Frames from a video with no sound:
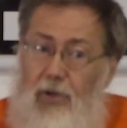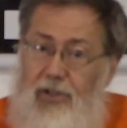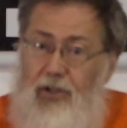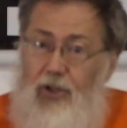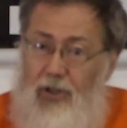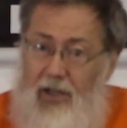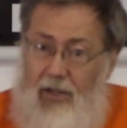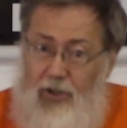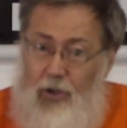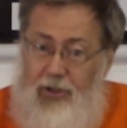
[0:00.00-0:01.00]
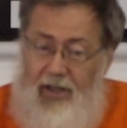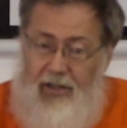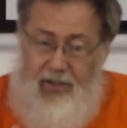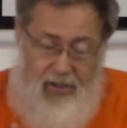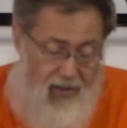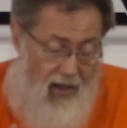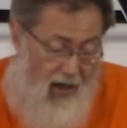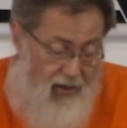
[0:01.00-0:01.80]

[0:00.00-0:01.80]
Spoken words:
position does not exist.